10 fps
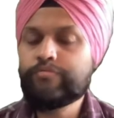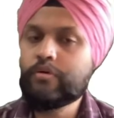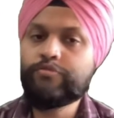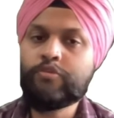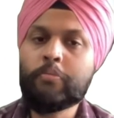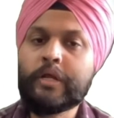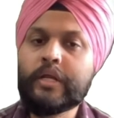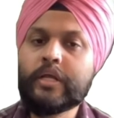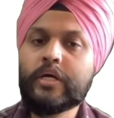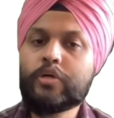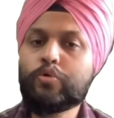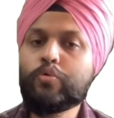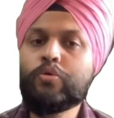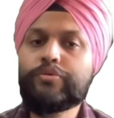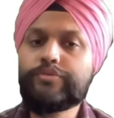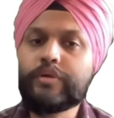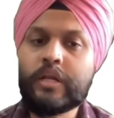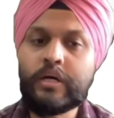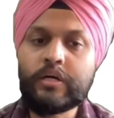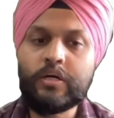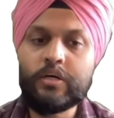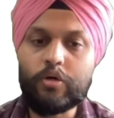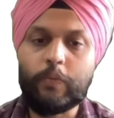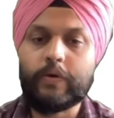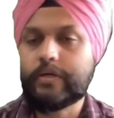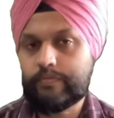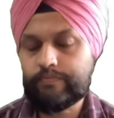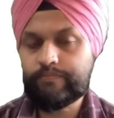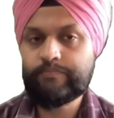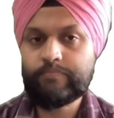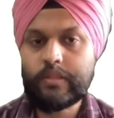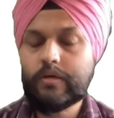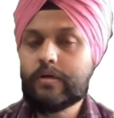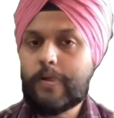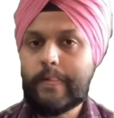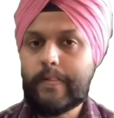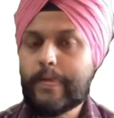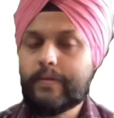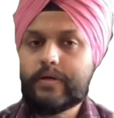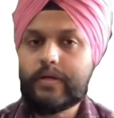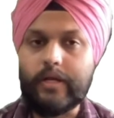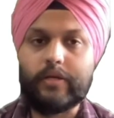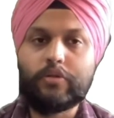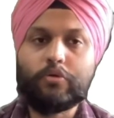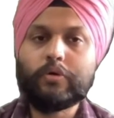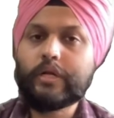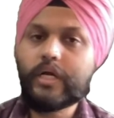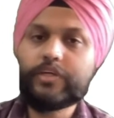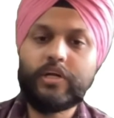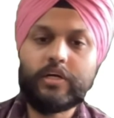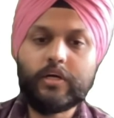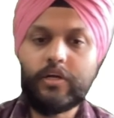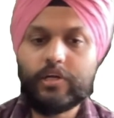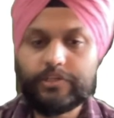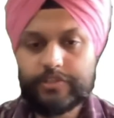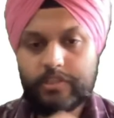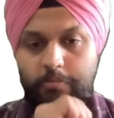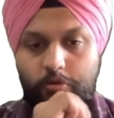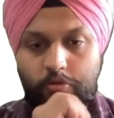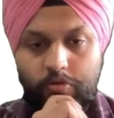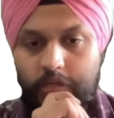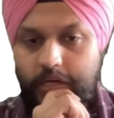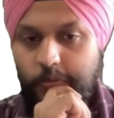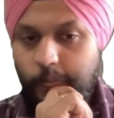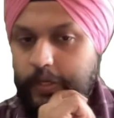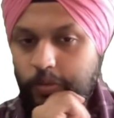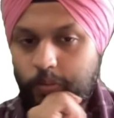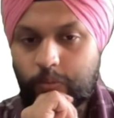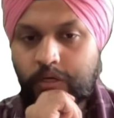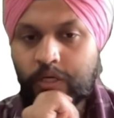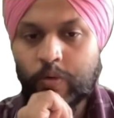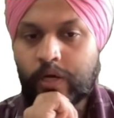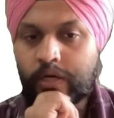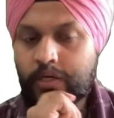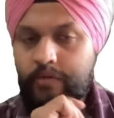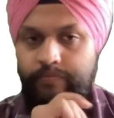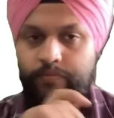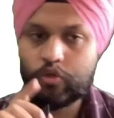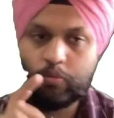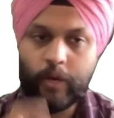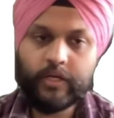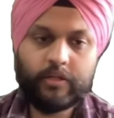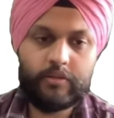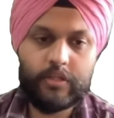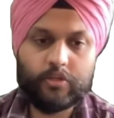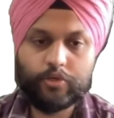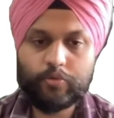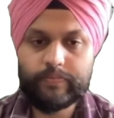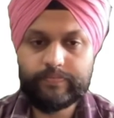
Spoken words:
from India to Sri Lanka over here. Right, so India-Sri Lanka relationship also, that way you can look at it. So one is this issue.